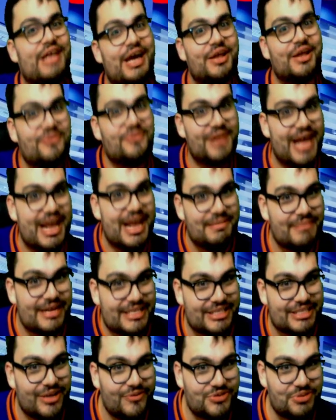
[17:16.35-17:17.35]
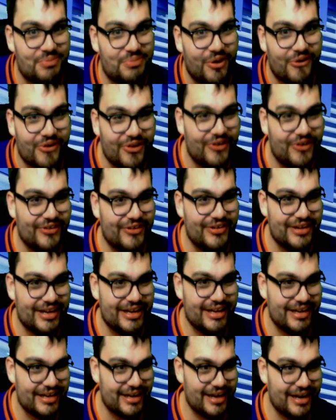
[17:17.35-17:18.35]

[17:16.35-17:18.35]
I don't hate myself tomorrow.